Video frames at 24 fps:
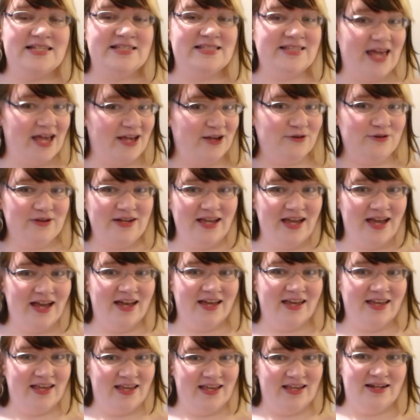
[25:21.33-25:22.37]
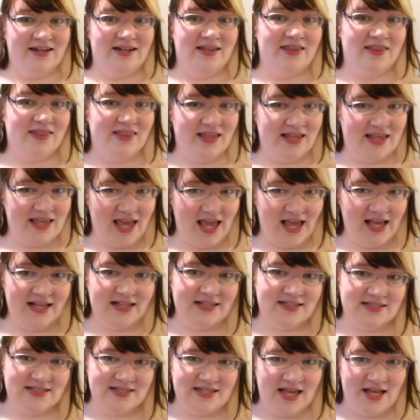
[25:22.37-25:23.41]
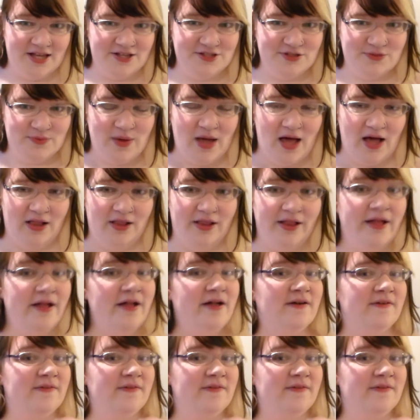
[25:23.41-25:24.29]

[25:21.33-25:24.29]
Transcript: Sangria in the cans as well.